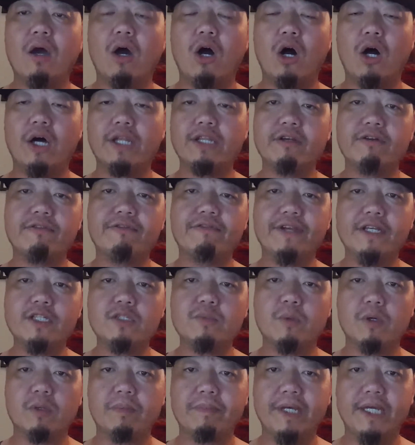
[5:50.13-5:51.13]
on their
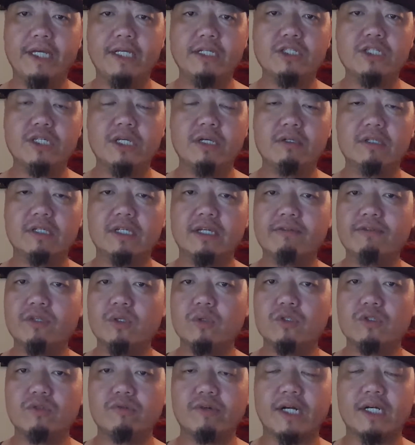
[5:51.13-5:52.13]
Facebook page, it'll give
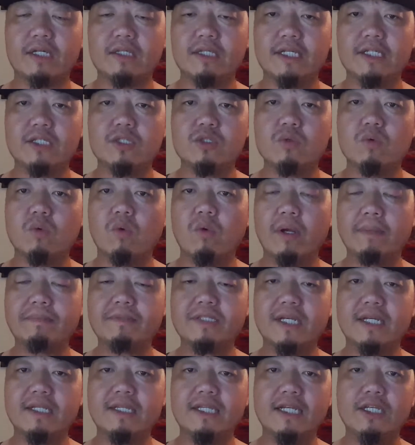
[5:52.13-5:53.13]
you a direct link to a
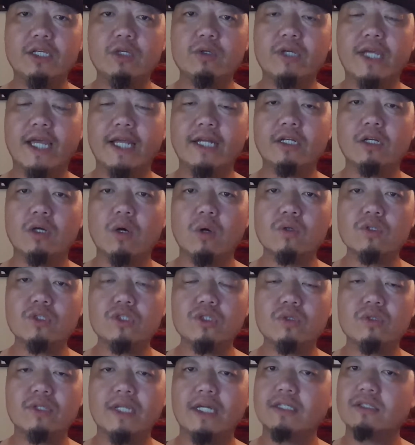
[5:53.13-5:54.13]
website that you can go
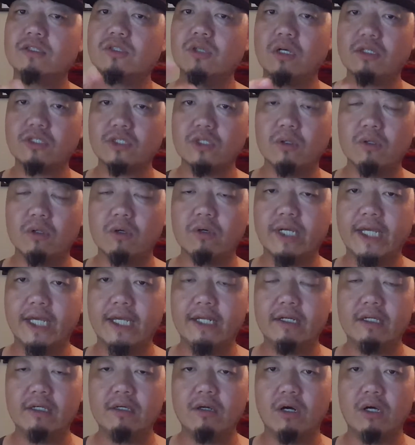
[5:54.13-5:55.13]
to that is also
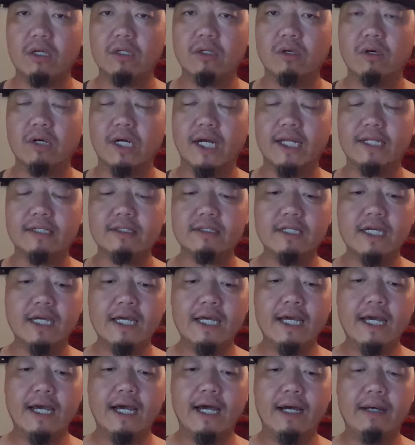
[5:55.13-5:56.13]
located on Long Island.
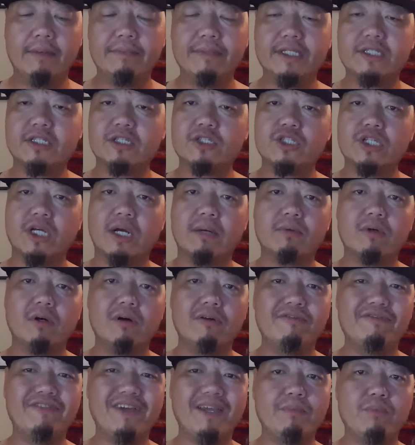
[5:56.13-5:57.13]
Um, it's a shop
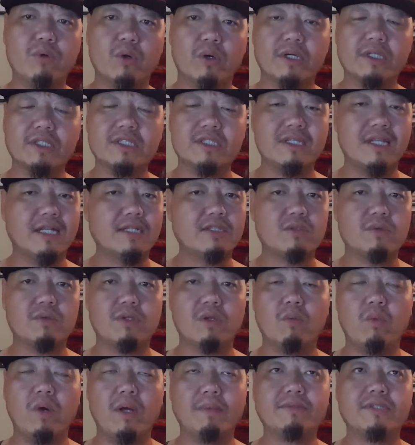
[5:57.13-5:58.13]
called VapeWrx. That's
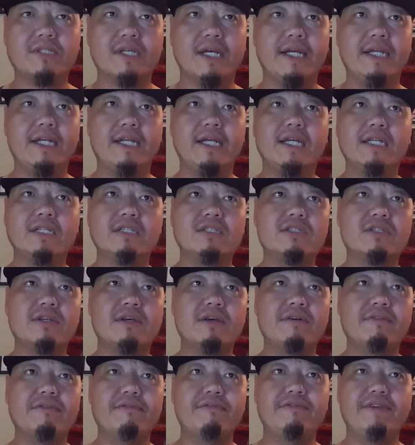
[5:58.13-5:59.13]
the website. It's
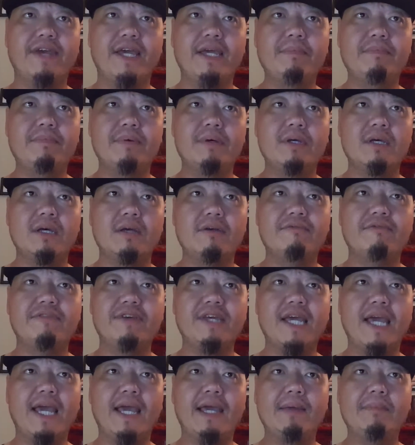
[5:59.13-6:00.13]
vape,
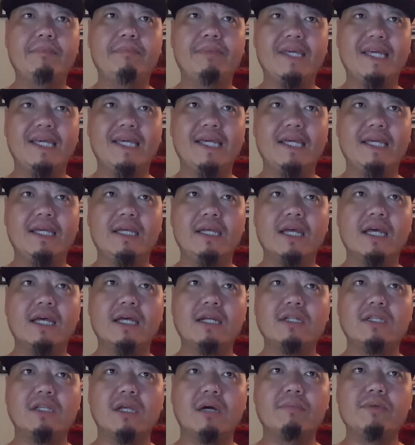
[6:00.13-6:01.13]
V A P
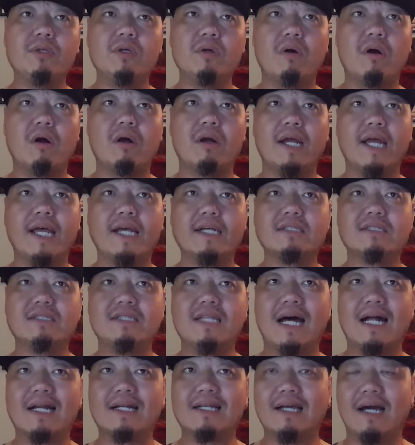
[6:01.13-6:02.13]
W R X
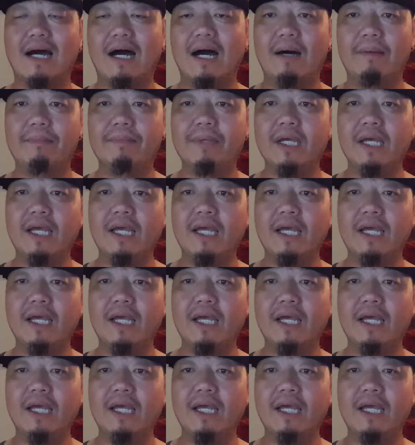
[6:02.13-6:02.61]
dot com,